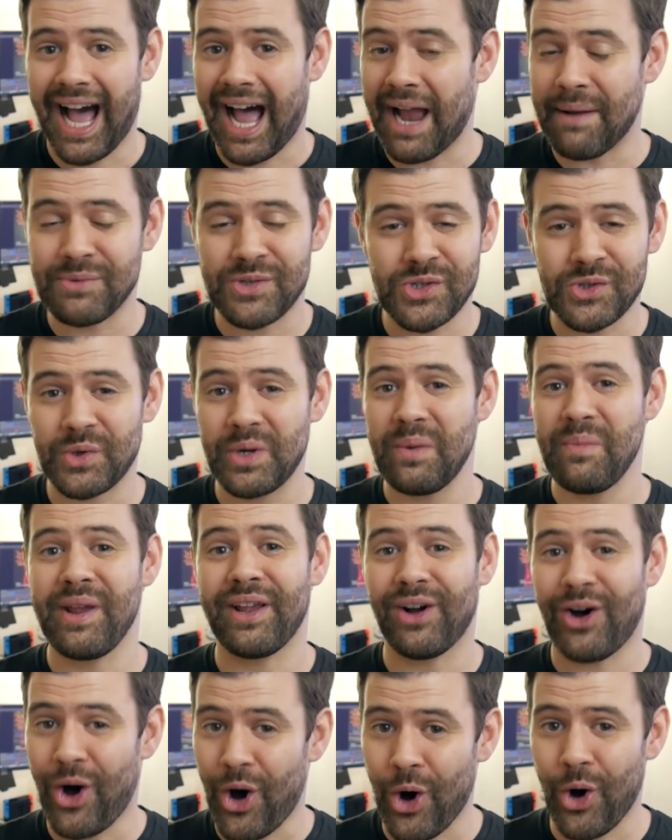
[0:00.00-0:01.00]
I'm
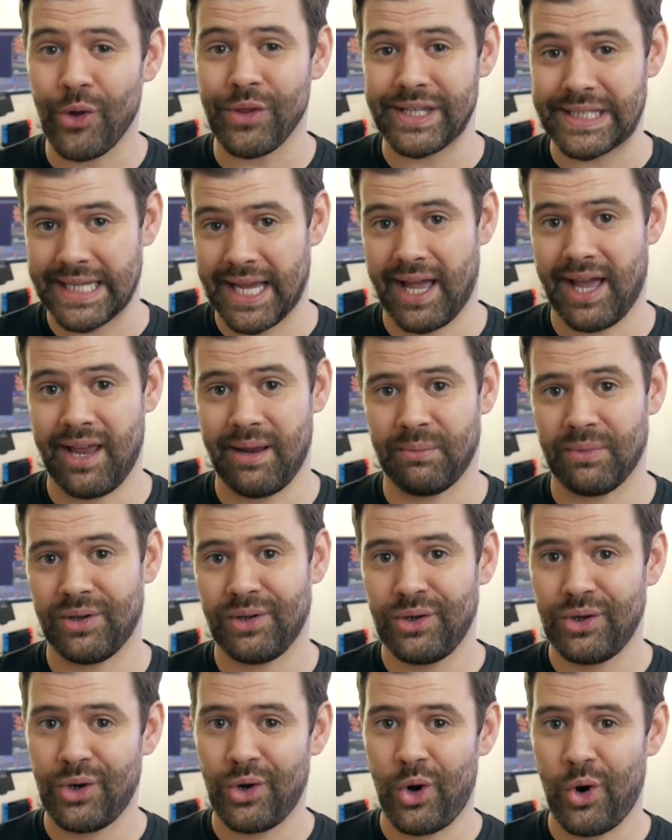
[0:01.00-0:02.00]
streaming all the time
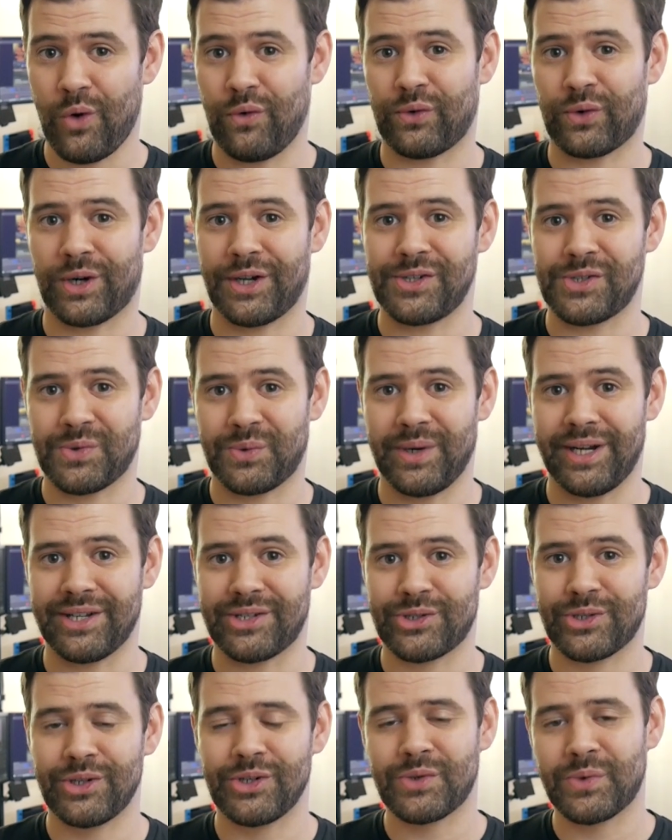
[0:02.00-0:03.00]
over on
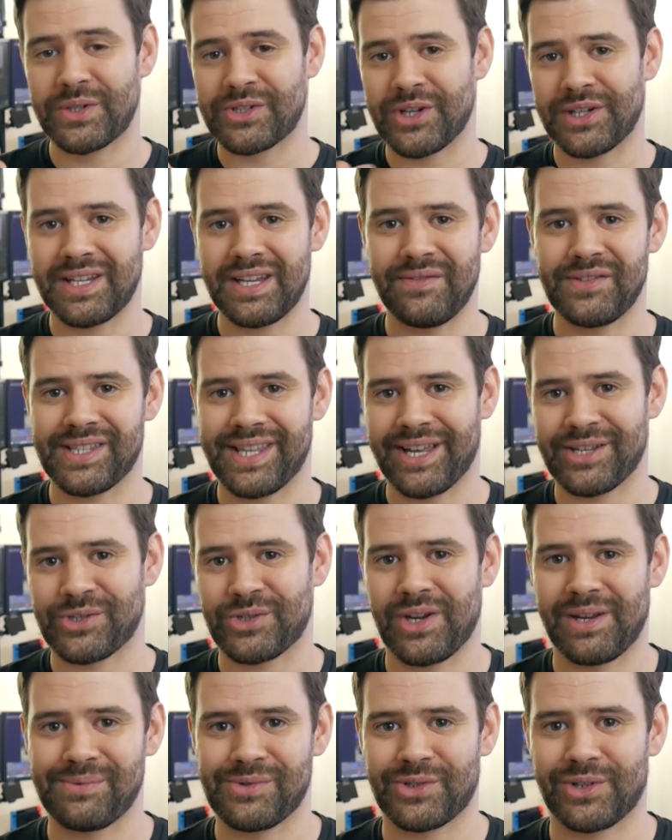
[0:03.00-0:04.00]
Twitch, twitch.tv slash
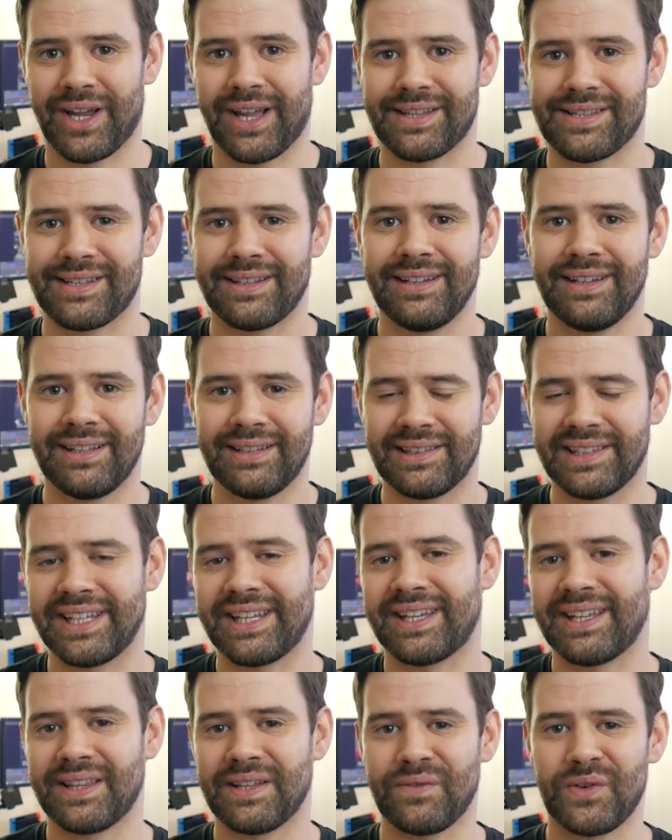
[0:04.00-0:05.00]
jameschats,
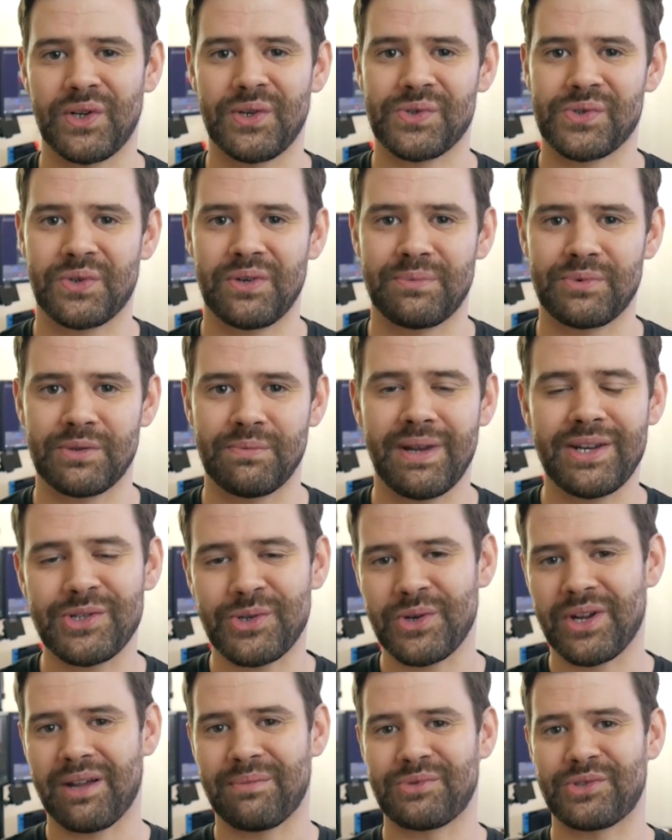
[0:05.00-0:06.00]
link in the video description. Make
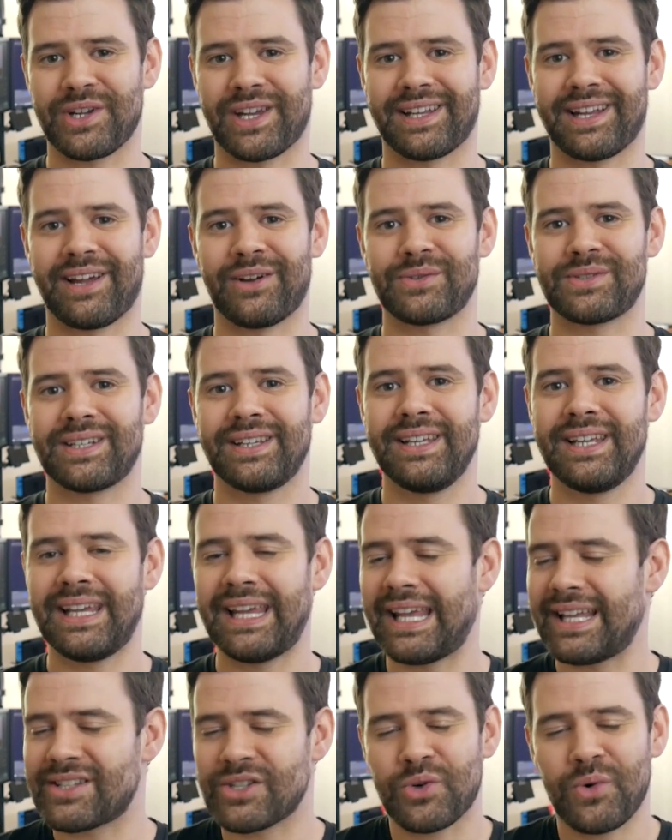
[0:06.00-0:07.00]
sure you come check it out.
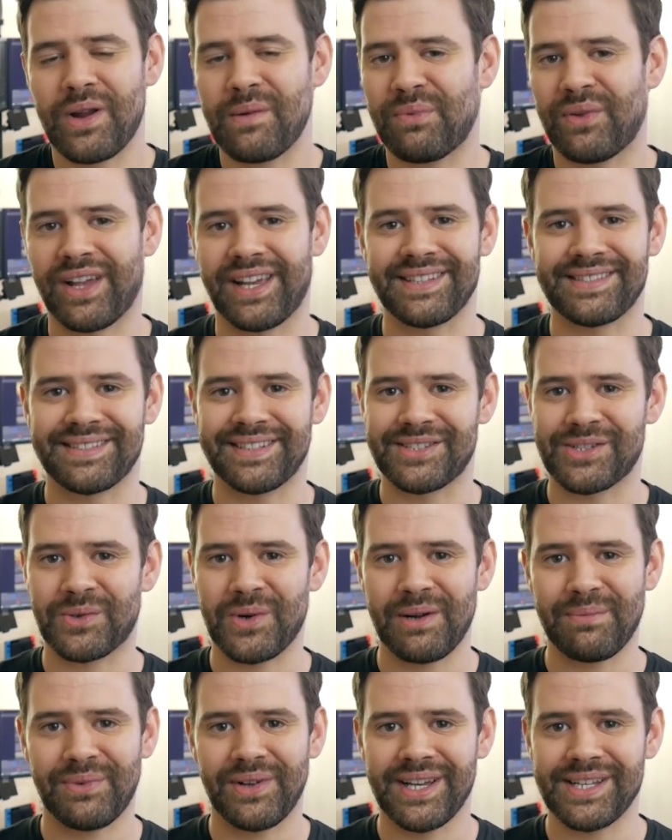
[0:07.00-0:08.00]
It's a great place. It's a
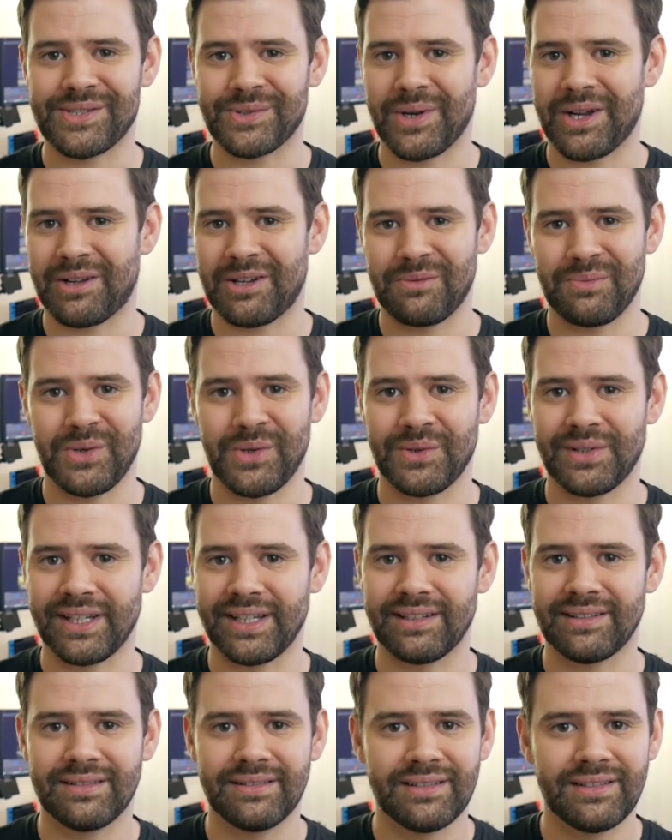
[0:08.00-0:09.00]
great place, great
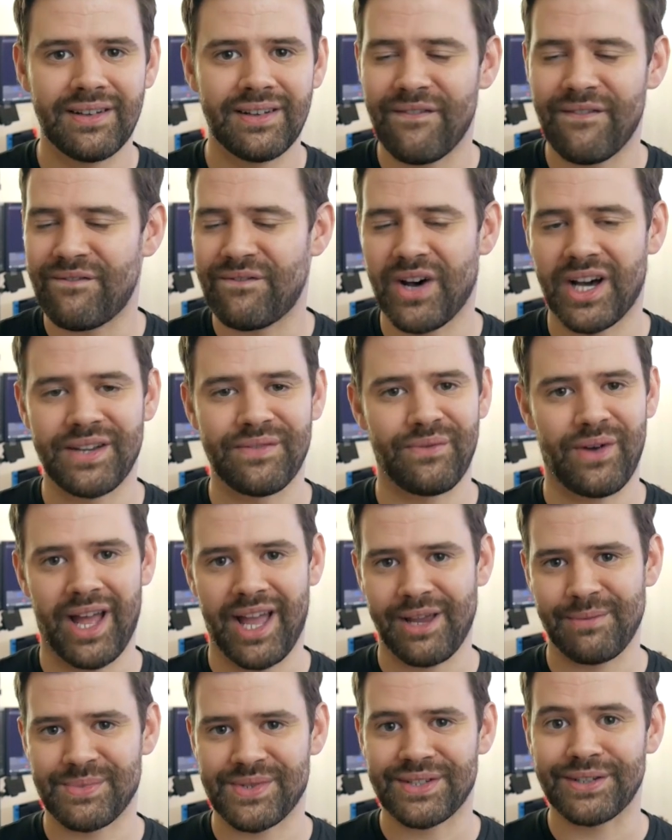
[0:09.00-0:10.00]
community, fun
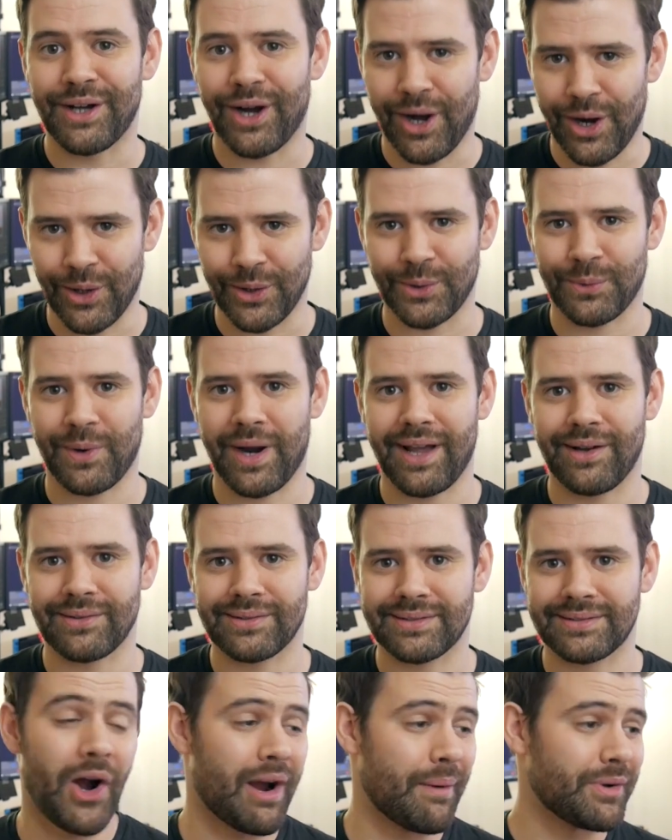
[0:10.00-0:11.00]
vibes all around.
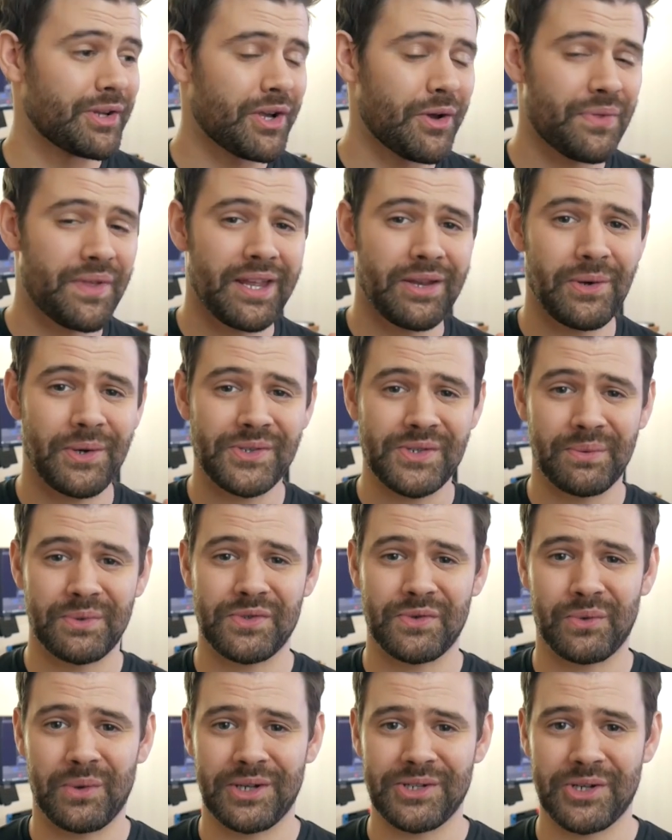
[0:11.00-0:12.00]
All right, I'm gonna go. Thank you all so
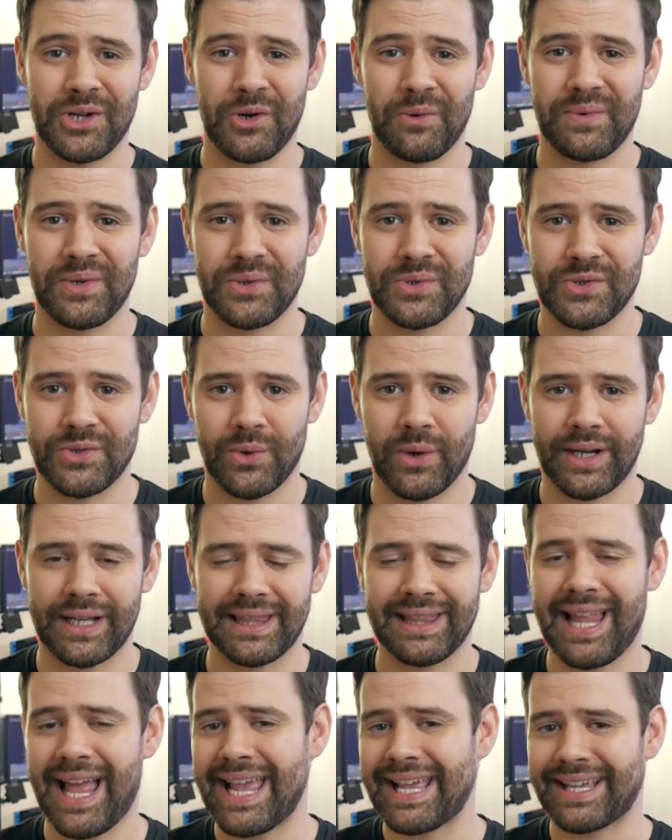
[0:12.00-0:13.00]
much for watching. I hope you enjoyed.
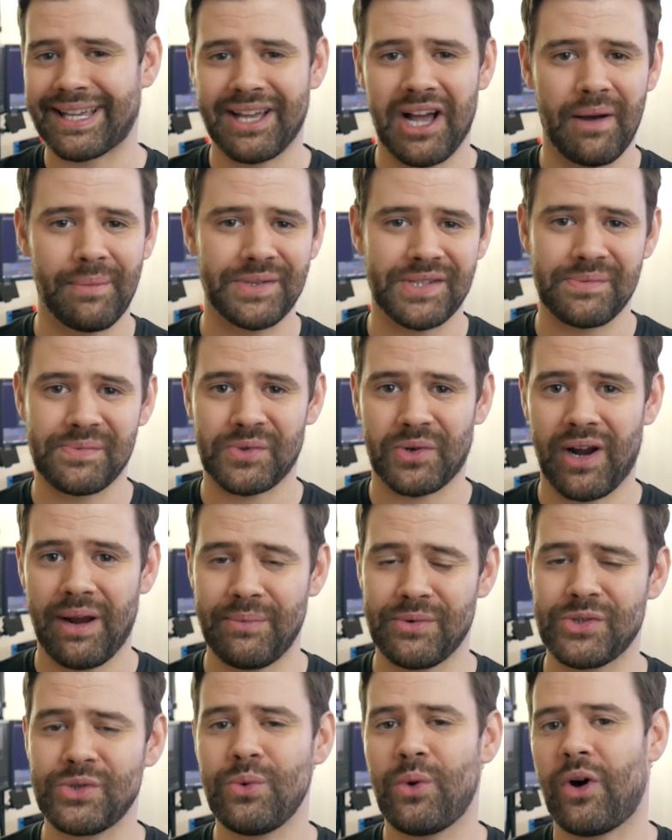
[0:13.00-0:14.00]
Like, comment,
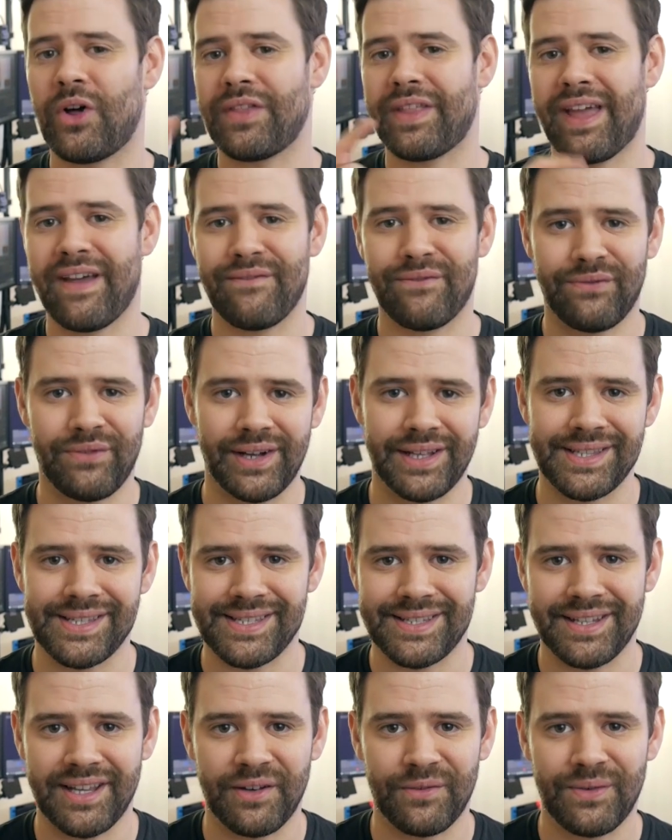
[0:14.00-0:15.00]
subscribe, do all that fun
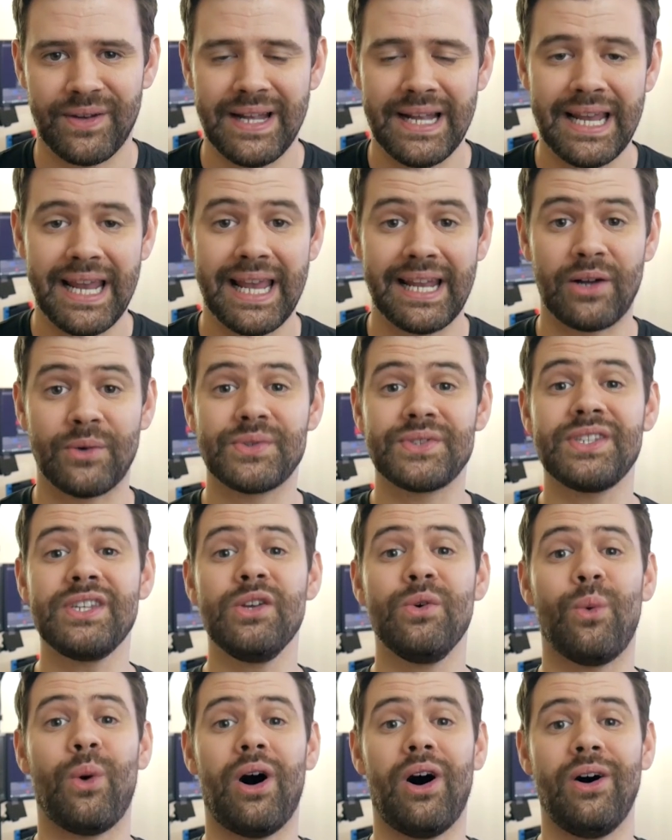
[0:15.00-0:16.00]
stuff, and I'll see
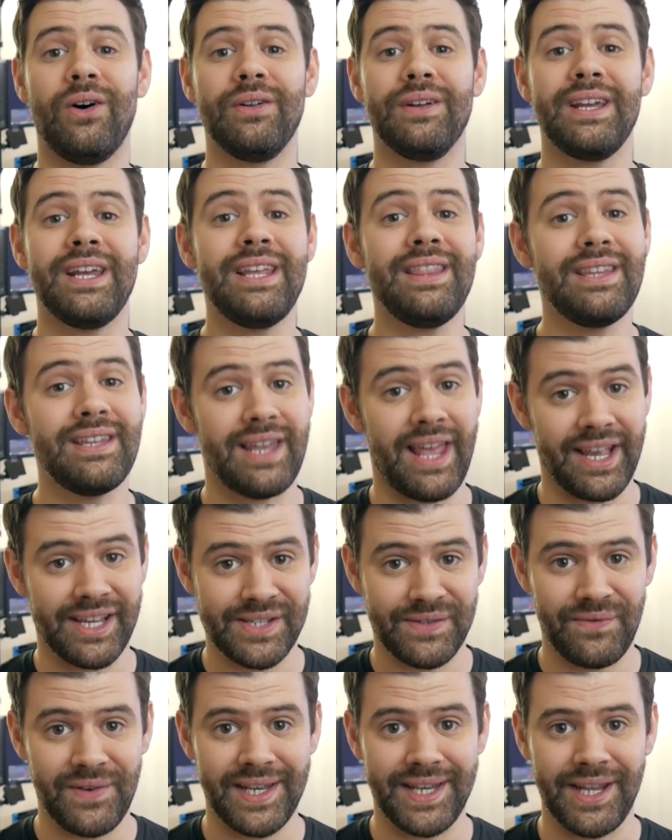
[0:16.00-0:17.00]
you all in the
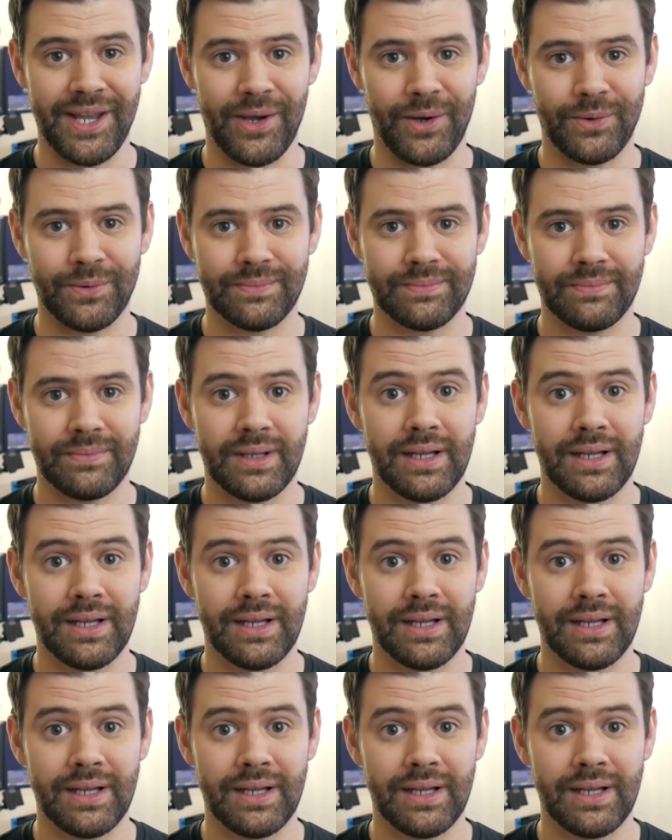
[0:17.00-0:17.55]
next video.